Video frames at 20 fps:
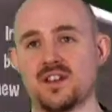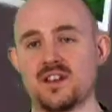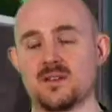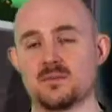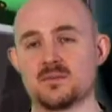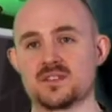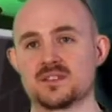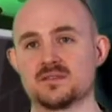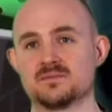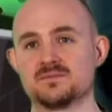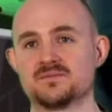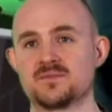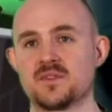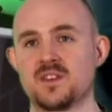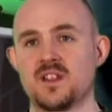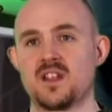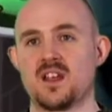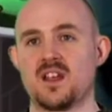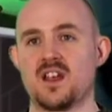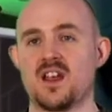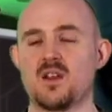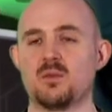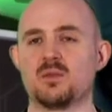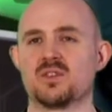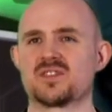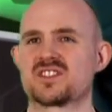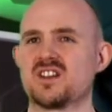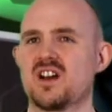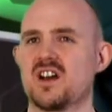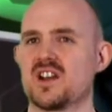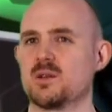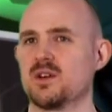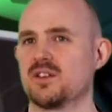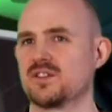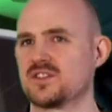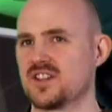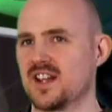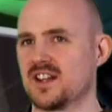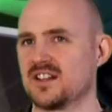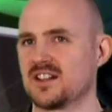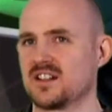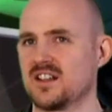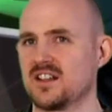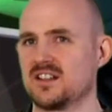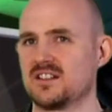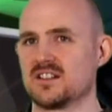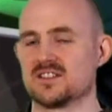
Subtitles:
themes. We'll start you off gently.